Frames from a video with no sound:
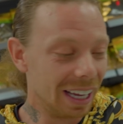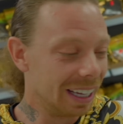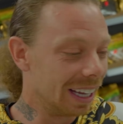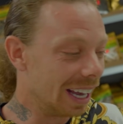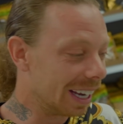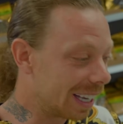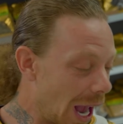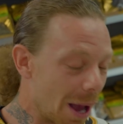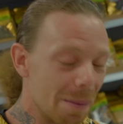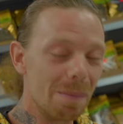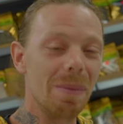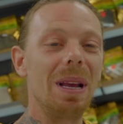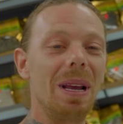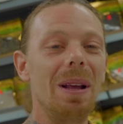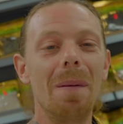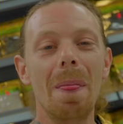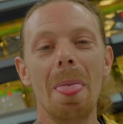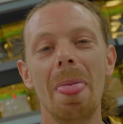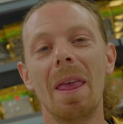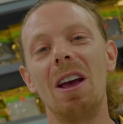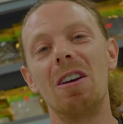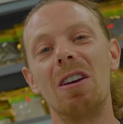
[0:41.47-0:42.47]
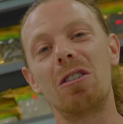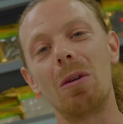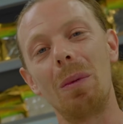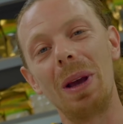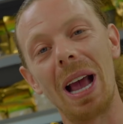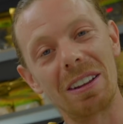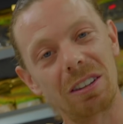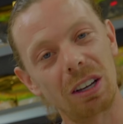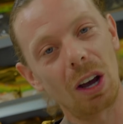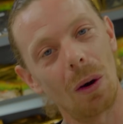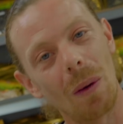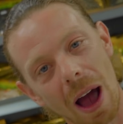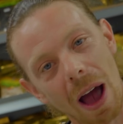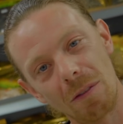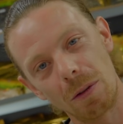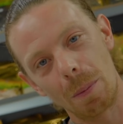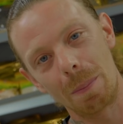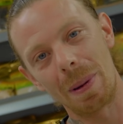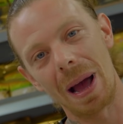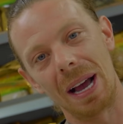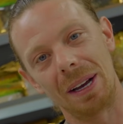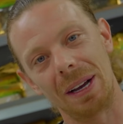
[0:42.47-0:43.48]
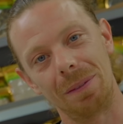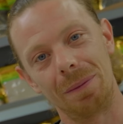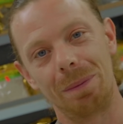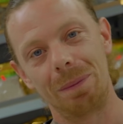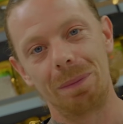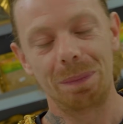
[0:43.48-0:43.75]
You get me? So we had to go out of a bang.